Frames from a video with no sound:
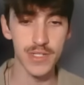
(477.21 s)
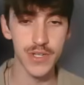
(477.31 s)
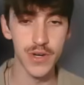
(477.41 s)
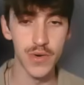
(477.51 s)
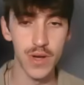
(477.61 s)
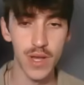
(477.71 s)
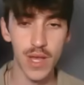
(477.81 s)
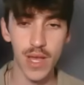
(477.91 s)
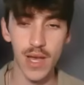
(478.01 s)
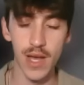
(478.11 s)
So
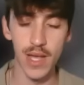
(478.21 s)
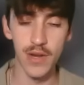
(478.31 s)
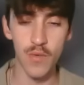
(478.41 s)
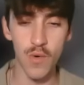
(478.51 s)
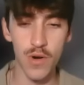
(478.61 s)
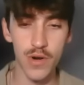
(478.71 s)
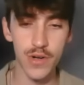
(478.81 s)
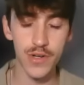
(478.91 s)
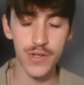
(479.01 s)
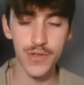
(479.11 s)
in order
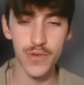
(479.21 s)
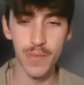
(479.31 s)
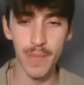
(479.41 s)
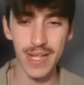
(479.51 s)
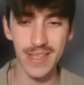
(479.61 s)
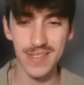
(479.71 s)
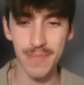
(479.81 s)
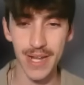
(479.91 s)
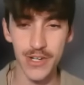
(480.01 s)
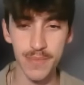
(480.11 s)
to make this
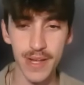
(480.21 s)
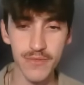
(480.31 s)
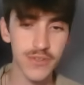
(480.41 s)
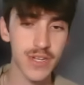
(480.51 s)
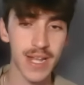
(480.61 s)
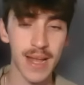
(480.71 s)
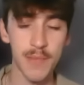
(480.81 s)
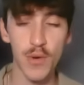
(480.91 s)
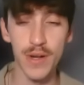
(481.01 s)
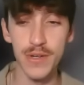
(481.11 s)
matchup interesting, I'm
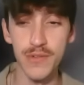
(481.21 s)
going to